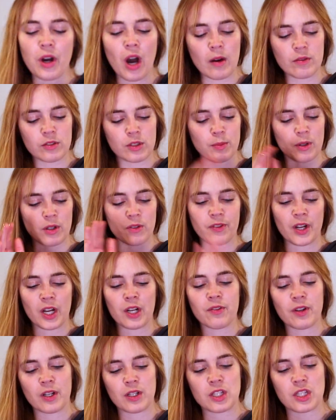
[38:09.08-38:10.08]
comfortable,
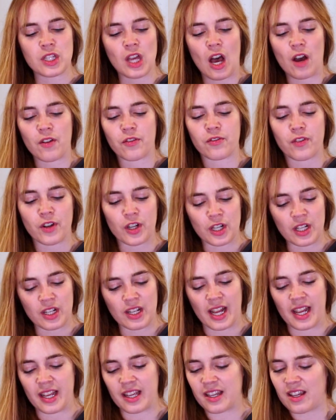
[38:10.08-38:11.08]
very, very soft, very
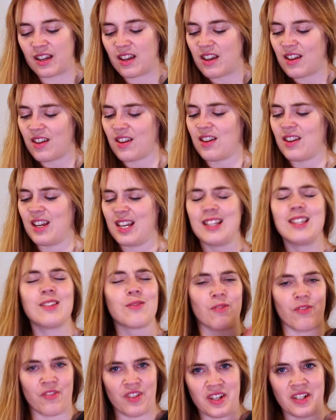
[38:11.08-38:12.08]
like, it's
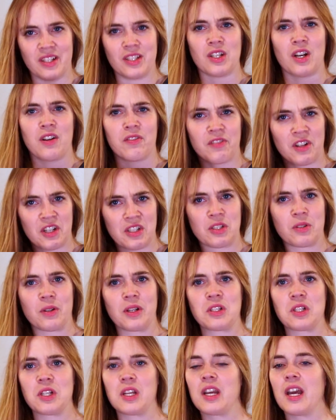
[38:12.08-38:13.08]
really soft, very
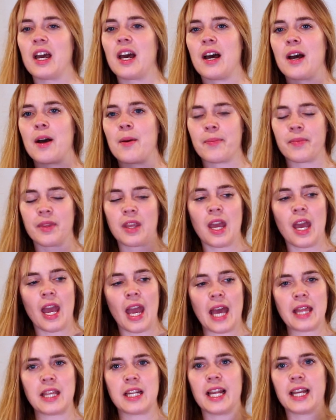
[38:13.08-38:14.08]
stretchy. And
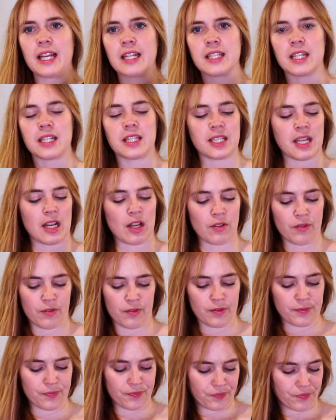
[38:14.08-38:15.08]
the leggings
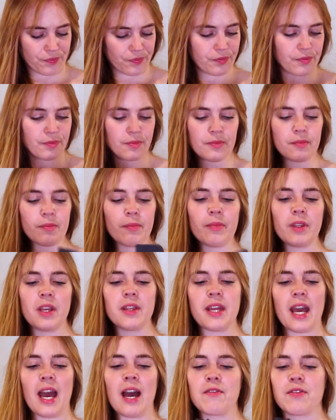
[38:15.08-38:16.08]
itself,
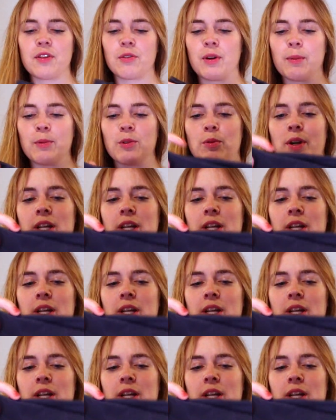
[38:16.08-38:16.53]
they have the ribbed